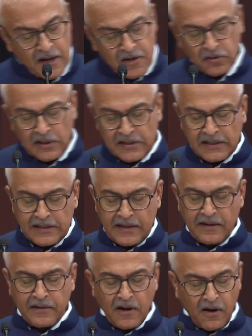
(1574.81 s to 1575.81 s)
So there's a
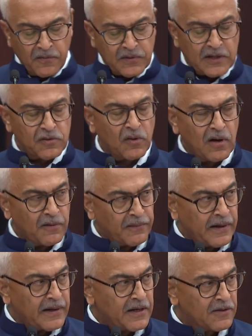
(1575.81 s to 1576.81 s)
data of sexual
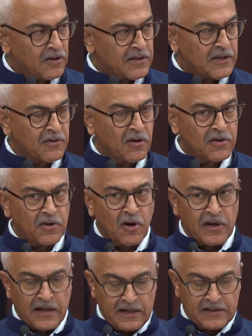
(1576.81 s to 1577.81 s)
offenders or sexual
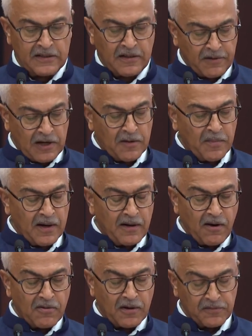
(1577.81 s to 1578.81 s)
assault cases available
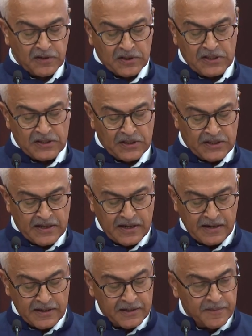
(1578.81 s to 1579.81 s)
out of this
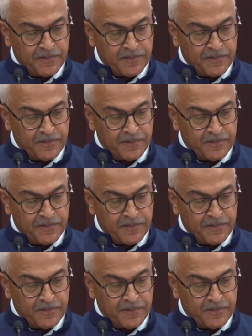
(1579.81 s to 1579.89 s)
CCTNS,